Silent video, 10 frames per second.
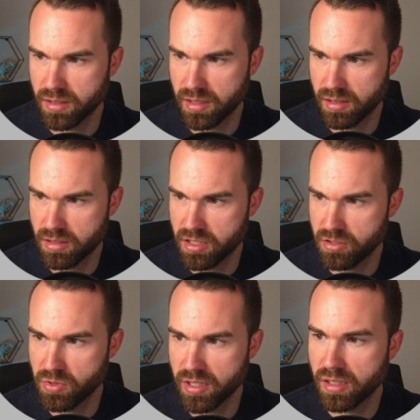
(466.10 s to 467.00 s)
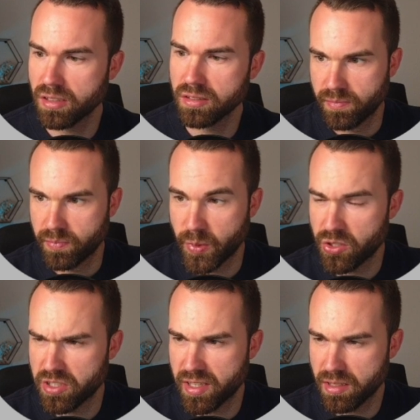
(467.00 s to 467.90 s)
And here we are.
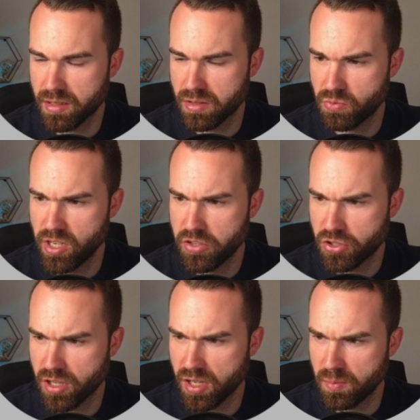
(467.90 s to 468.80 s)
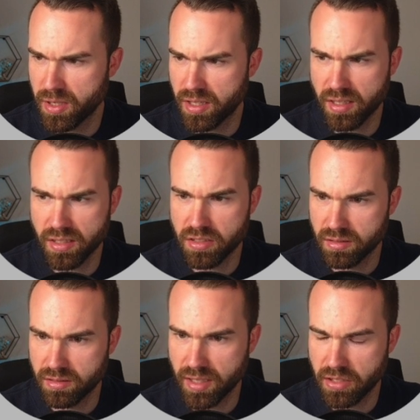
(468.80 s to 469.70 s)
Now the text is really sharp
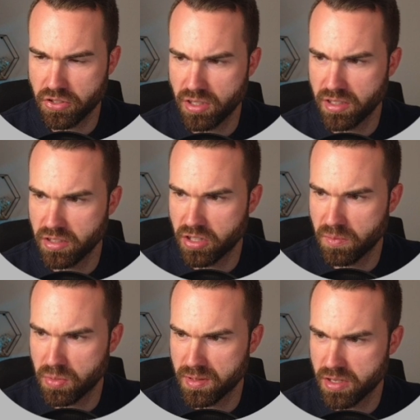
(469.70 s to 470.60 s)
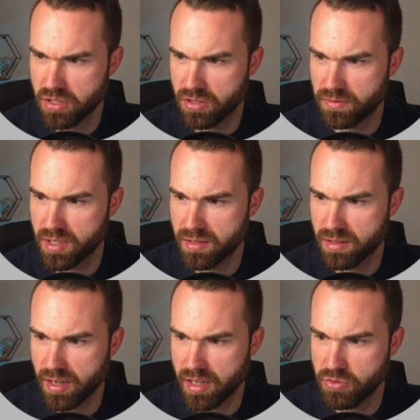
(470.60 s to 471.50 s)
and actually the composition of
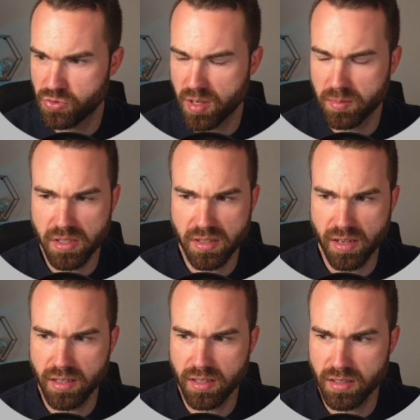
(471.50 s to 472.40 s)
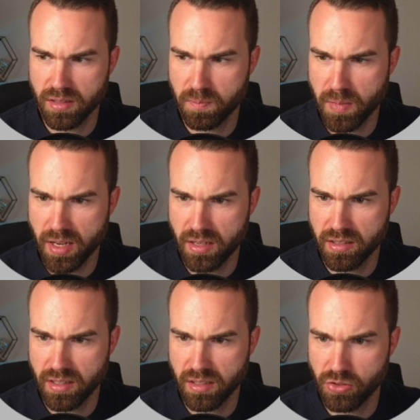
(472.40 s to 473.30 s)
this Ideogram design is better
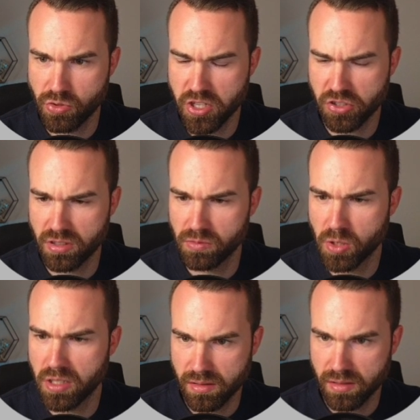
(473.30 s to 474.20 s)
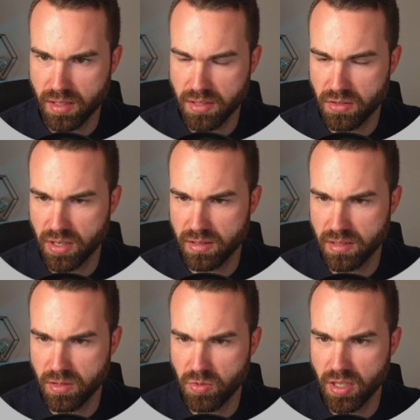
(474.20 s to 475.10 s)
than the original one. As you can
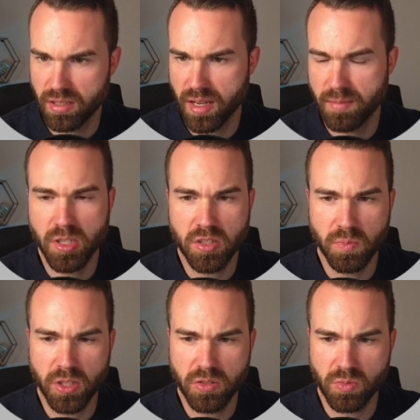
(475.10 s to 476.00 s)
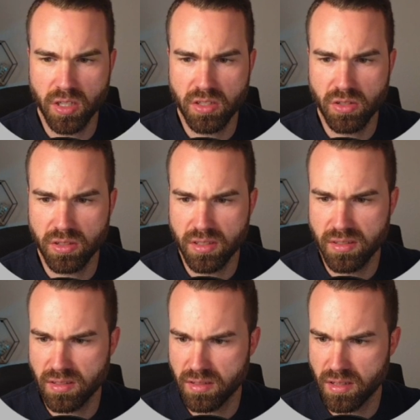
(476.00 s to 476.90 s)
see, we got the empty spots right here on
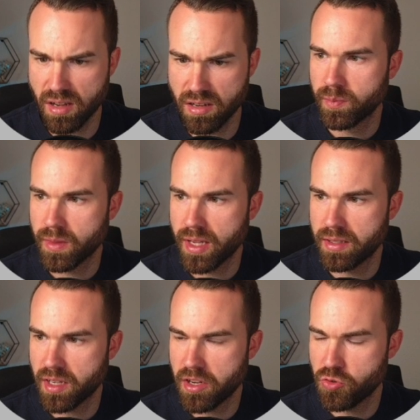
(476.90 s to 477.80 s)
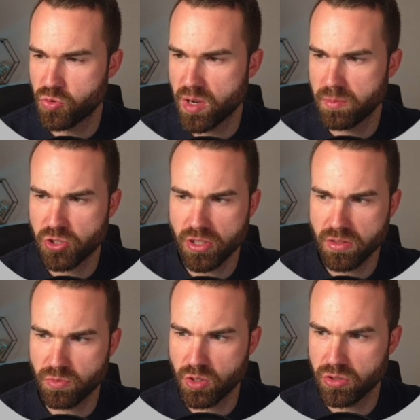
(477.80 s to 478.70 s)
this design and Ideogram
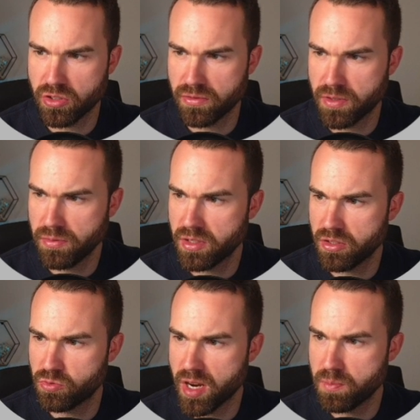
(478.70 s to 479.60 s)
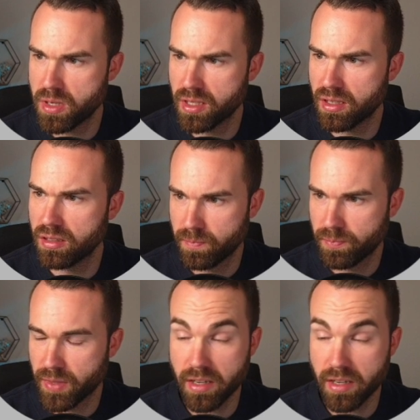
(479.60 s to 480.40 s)
just wrote the 50 way bigger.